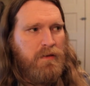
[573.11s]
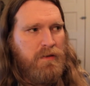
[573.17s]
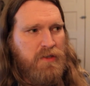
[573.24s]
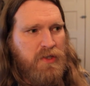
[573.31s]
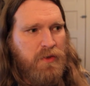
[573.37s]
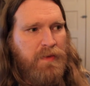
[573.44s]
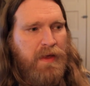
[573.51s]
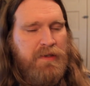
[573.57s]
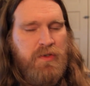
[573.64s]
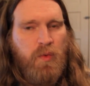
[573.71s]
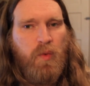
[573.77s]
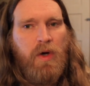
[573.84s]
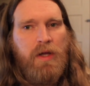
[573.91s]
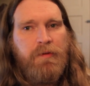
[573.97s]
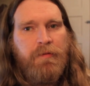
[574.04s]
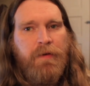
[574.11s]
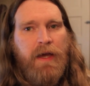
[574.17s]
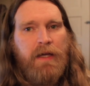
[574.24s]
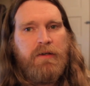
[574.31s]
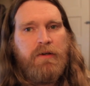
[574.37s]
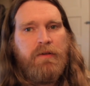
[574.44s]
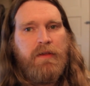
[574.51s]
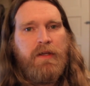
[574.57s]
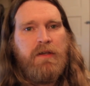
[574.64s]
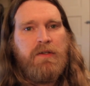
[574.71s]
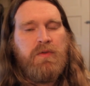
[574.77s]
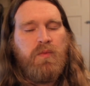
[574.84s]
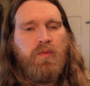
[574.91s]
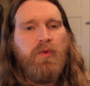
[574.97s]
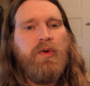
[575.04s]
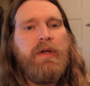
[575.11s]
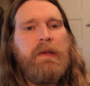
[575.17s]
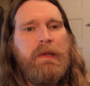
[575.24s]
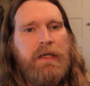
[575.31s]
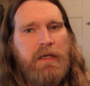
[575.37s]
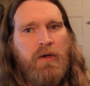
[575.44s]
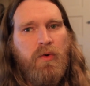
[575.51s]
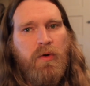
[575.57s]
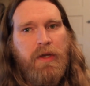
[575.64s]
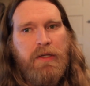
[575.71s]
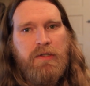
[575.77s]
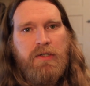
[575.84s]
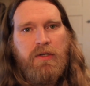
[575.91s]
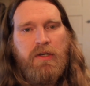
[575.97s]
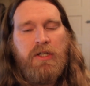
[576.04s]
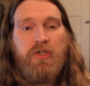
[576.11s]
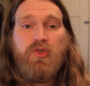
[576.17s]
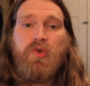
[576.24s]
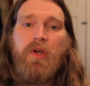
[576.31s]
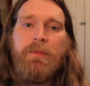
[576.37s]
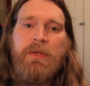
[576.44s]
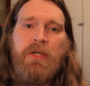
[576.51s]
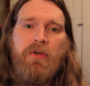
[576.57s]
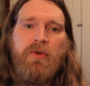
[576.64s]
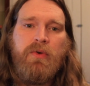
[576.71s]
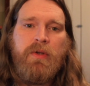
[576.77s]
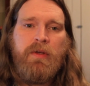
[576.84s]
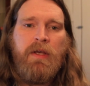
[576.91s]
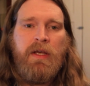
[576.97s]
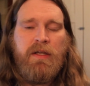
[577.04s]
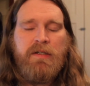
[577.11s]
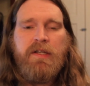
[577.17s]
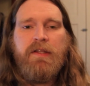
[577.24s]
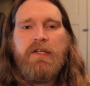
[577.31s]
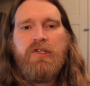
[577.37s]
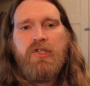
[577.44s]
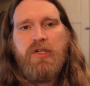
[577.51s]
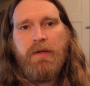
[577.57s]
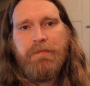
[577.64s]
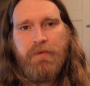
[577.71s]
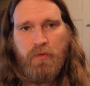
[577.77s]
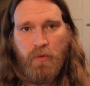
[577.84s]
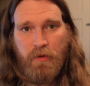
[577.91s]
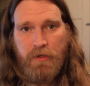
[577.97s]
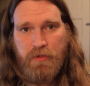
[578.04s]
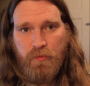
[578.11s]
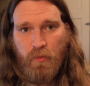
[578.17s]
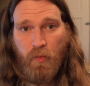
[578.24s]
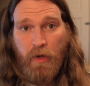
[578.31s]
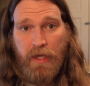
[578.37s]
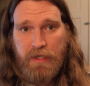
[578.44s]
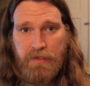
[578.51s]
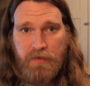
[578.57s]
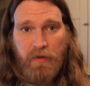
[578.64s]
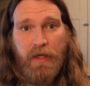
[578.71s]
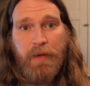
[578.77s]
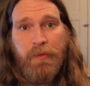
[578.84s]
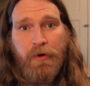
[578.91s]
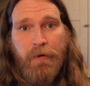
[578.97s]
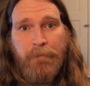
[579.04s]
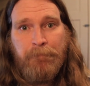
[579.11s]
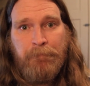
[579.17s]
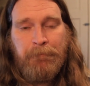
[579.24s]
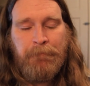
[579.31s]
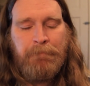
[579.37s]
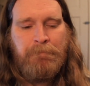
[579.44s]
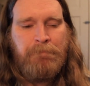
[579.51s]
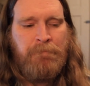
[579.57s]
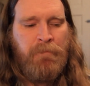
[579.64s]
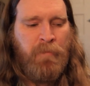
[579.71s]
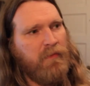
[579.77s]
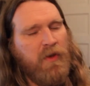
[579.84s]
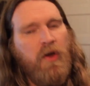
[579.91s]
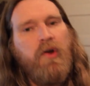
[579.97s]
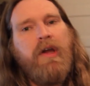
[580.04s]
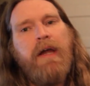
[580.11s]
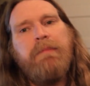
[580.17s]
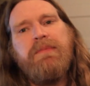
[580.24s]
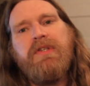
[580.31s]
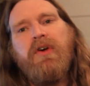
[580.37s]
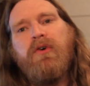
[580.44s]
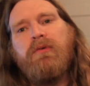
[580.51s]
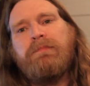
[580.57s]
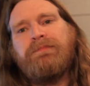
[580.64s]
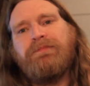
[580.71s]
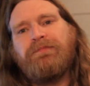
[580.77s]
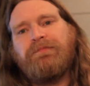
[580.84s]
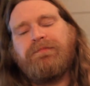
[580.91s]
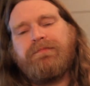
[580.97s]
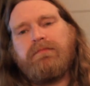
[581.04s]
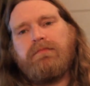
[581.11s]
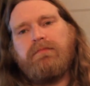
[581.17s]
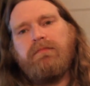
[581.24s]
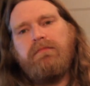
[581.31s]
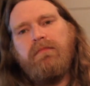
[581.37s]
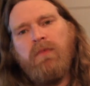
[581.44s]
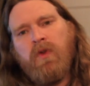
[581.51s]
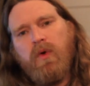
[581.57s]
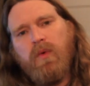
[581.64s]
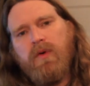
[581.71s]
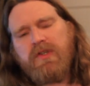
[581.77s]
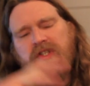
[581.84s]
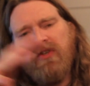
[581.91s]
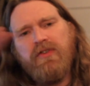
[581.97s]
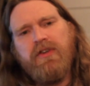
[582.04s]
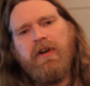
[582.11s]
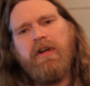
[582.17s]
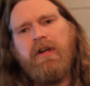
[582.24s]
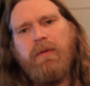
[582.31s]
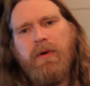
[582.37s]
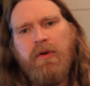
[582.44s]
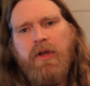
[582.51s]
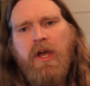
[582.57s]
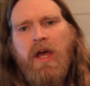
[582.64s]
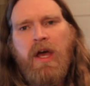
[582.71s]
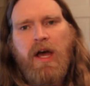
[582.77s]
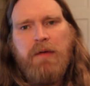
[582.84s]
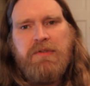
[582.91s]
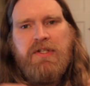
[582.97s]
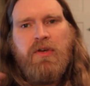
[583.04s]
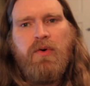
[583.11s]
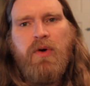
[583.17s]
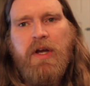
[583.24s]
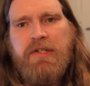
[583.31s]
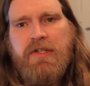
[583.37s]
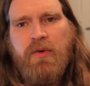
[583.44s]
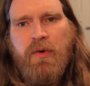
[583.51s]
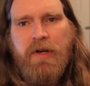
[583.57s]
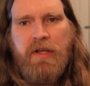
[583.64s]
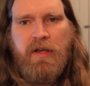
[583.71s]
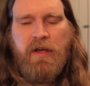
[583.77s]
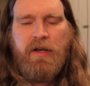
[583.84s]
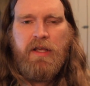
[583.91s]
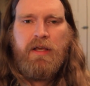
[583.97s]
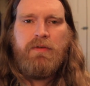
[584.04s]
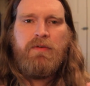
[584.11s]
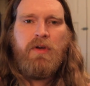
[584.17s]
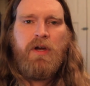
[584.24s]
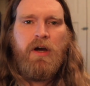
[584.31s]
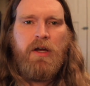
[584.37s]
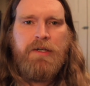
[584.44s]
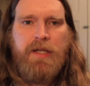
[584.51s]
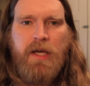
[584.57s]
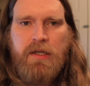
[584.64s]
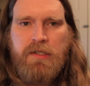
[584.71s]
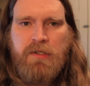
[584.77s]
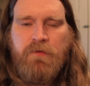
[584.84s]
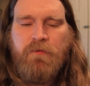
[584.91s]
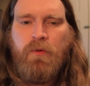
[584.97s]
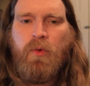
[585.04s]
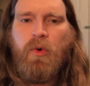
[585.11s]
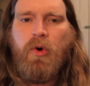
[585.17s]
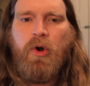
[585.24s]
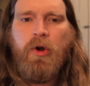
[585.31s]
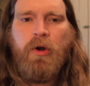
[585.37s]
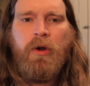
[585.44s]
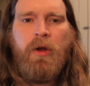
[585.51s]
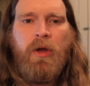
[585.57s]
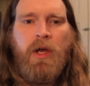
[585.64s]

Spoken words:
So that's one factor that is really going to contribute to this shift towards wage labor. Okay, so we're still talking about, I still want to kind of give you context for